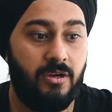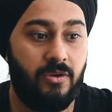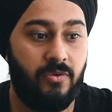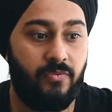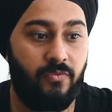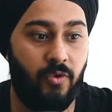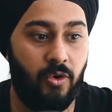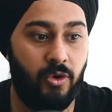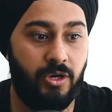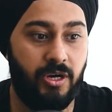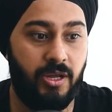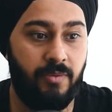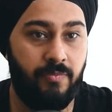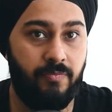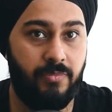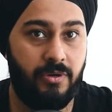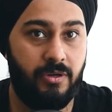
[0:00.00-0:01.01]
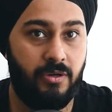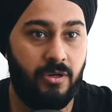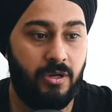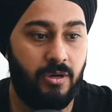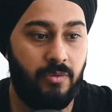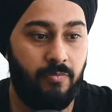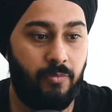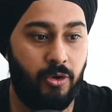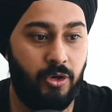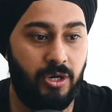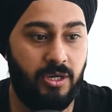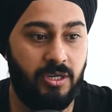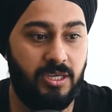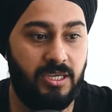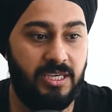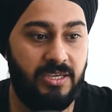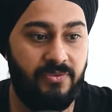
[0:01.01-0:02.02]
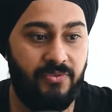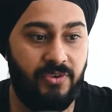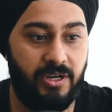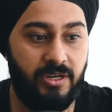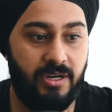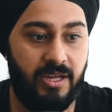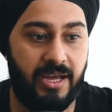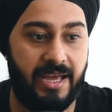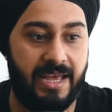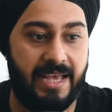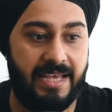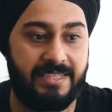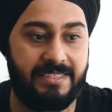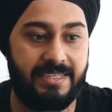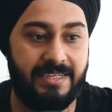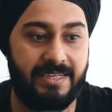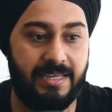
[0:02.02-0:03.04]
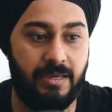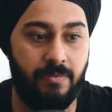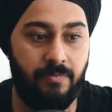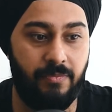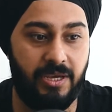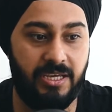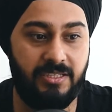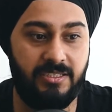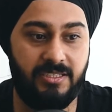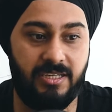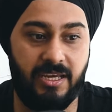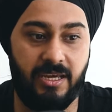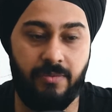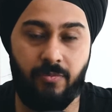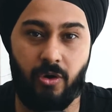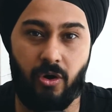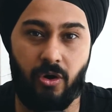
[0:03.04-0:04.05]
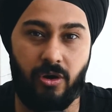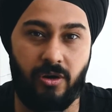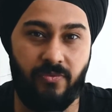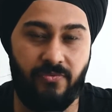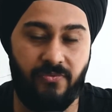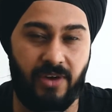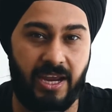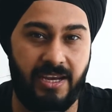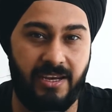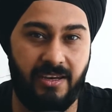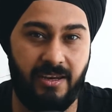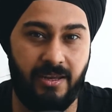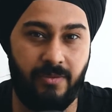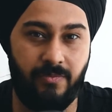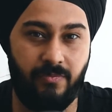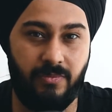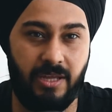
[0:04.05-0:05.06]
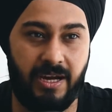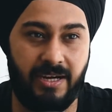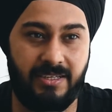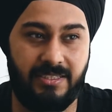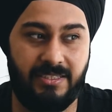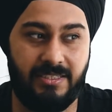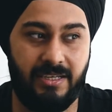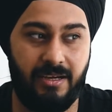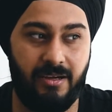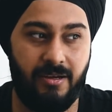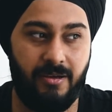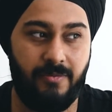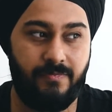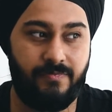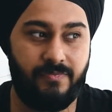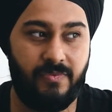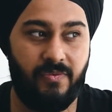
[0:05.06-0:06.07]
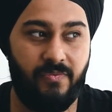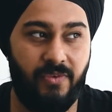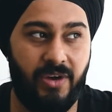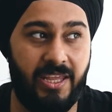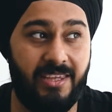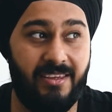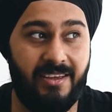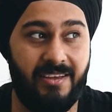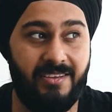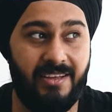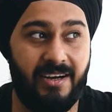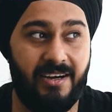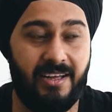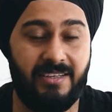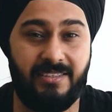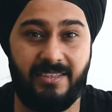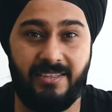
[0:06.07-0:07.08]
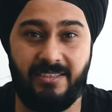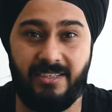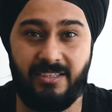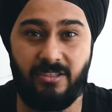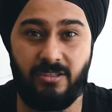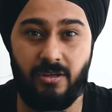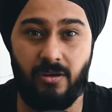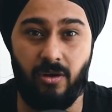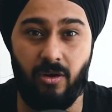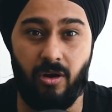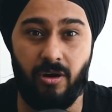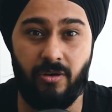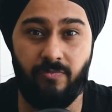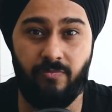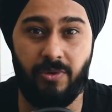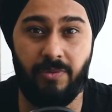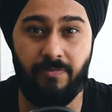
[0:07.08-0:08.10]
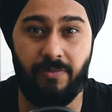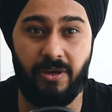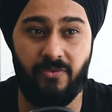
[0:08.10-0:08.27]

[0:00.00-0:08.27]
Fourth tip, put a keyword as an image name or a file name. That's one thing that I suggest a lot of people.